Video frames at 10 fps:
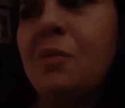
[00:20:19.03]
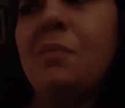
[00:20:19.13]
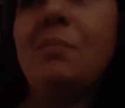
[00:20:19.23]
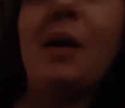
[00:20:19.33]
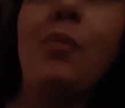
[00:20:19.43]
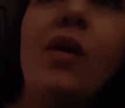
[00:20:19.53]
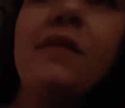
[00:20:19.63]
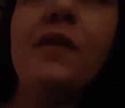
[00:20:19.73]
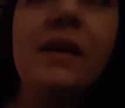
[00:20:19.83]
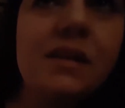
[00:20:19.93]
my
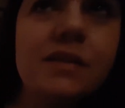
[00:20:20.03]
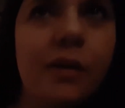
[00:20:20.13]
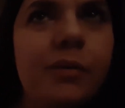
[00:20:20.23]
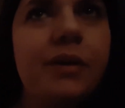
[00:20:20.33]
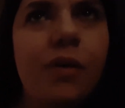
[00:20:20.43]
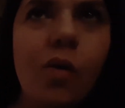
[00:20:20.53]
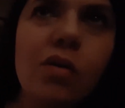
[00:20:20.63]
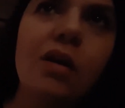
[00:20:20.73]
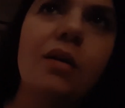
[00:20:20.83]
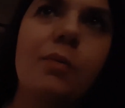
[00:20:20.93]
boyfriend is going to
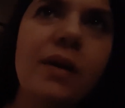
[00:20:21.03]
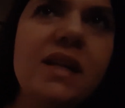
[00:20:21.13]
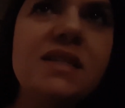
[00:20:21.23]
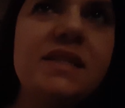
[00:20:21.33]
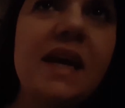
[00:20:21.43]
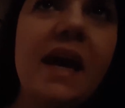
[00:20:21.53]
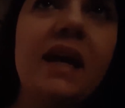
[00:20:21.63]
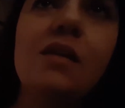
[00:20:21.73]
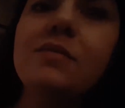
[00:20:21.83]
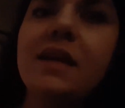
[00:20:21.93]
court on Wednesday.
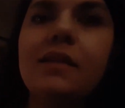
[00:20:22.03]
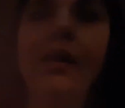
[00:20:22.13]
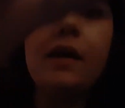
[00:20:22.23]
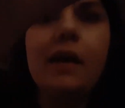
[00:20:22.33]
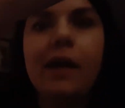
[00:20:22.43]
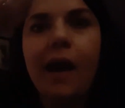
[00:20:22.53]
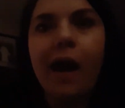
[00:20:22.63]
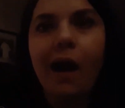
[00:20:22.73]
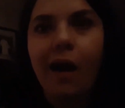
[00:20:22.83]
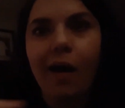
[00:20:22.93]
And I was like, there you
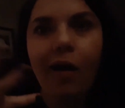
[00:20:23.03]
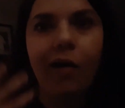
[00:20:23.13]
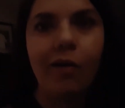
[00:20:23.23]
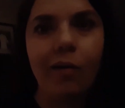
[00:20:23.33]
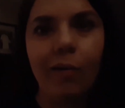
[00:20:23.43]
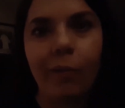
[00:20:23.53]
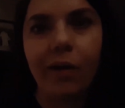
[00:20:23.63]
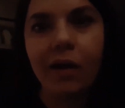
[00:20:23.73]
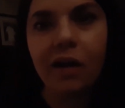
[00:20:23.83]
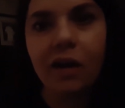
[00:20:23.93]
go.
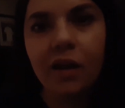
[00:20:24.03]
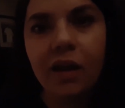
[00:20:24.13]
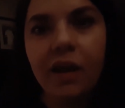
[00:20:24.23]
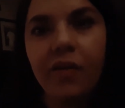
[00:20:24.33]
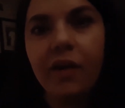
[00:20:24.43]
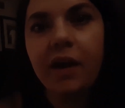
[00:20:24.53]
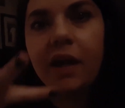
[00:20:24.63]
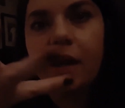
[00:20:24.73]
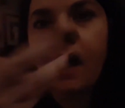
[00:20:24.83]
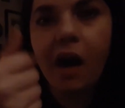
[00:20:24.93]
There
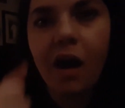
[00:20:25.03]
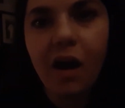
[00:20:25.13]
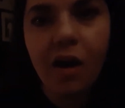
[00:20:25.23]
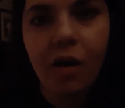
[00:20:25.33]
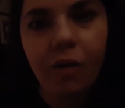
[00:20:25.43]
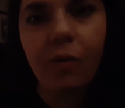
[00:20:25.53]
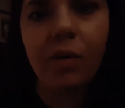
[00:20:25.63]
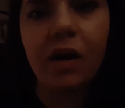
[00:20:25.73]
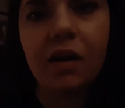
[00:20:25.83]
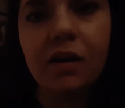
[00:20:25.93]
you
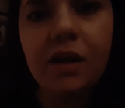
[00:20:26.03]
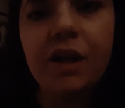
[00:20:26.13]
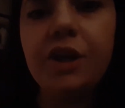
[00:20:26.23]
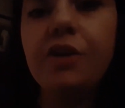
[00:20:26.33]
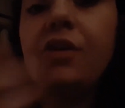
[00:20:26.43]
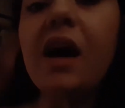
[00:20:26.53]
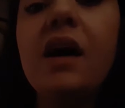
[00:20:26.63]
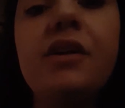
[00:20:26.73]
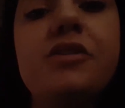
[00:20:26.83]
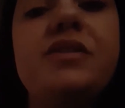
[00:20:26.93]
go. You're not
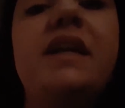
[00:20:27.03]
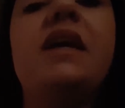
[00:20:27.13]
understanding